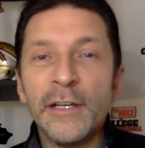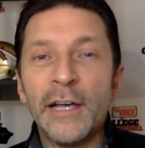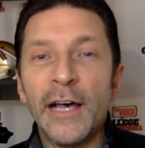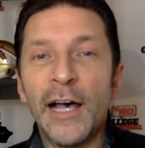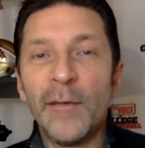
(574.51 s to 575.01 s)

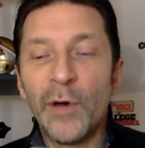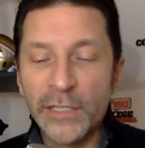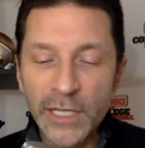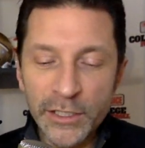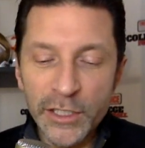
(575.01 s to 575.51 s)
Uh,
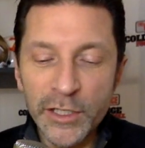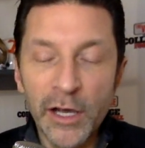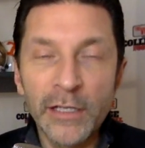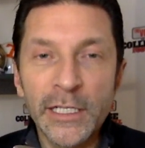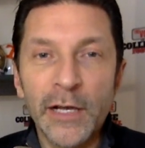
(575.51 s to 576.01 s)
but uh, just
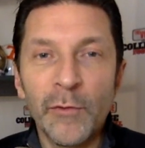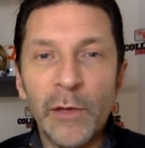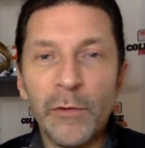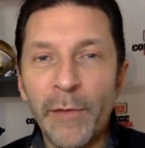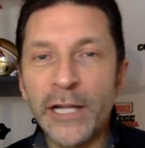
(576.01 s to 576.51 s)
thought uh, we
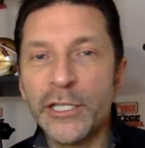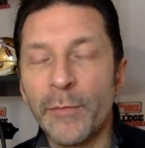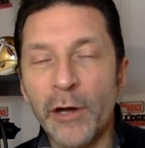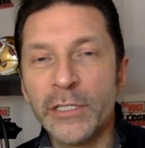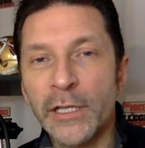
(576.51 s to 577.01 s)
would match
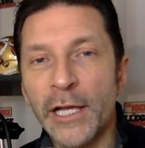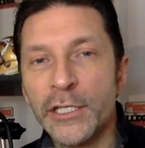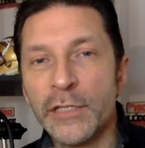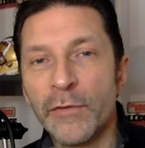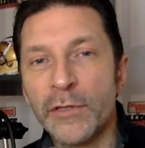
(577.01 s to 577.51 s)
up our
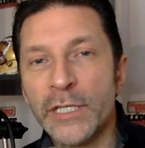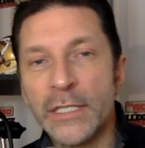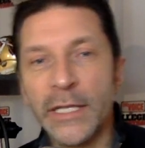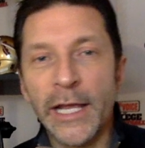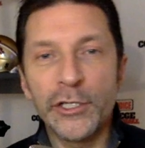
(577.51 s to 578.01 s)
selections versus
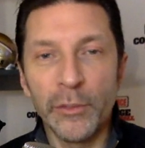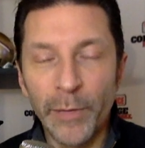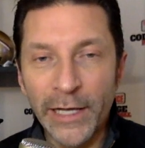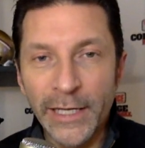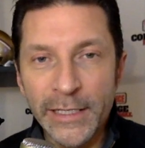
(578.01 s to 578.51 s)
the national
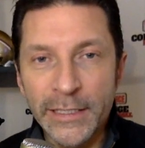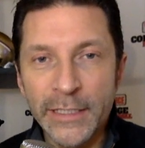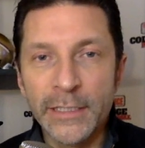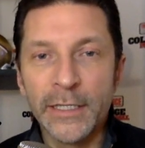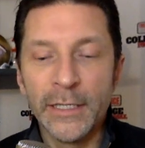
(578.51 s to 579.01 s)
pundits.